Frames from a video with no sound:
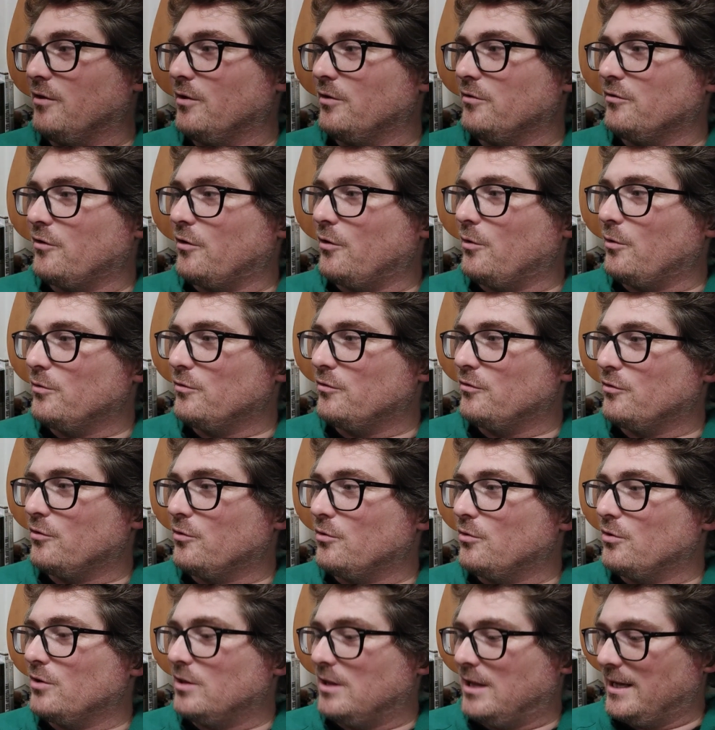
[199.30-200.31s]
those old
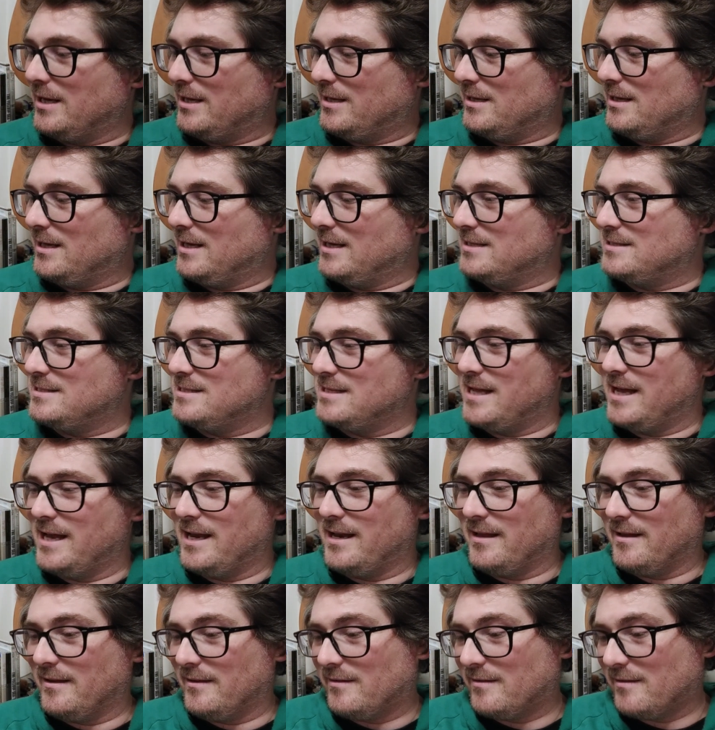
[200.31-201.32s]
school, like
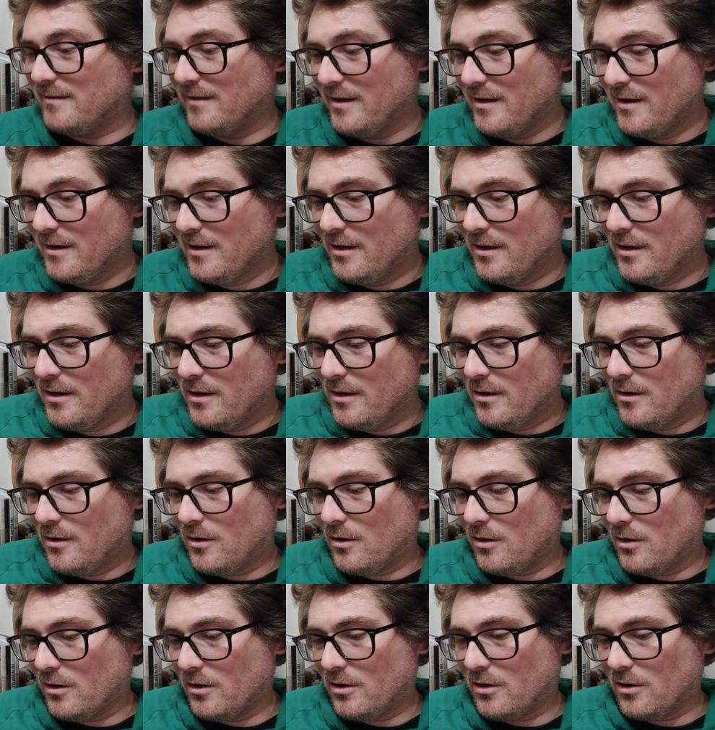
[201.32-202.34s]
1980s
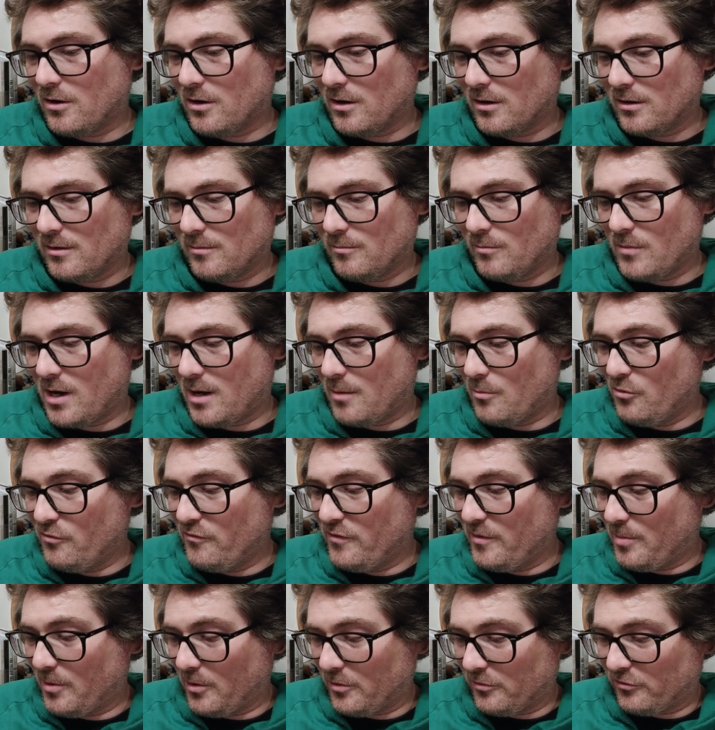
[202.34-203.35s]
Hong Kong
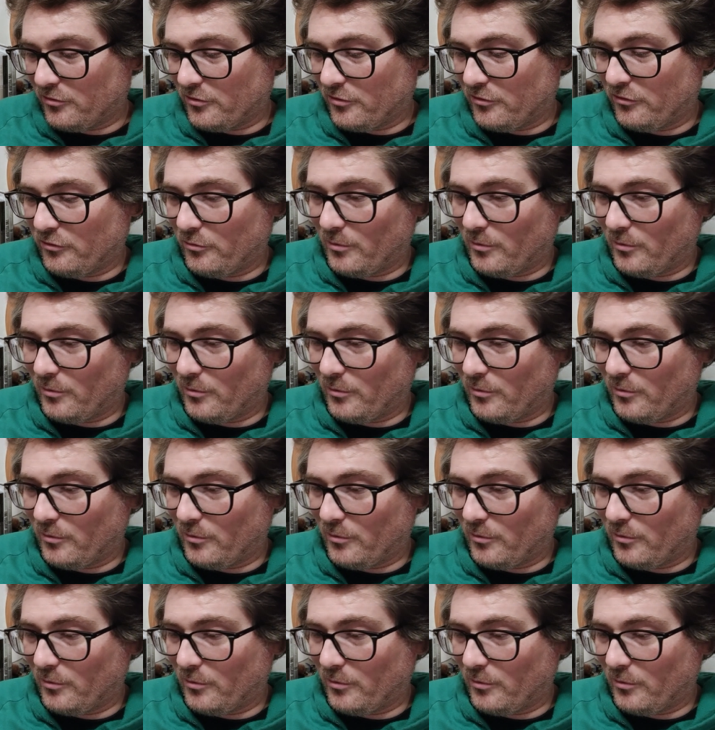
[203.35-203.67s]
movie posters.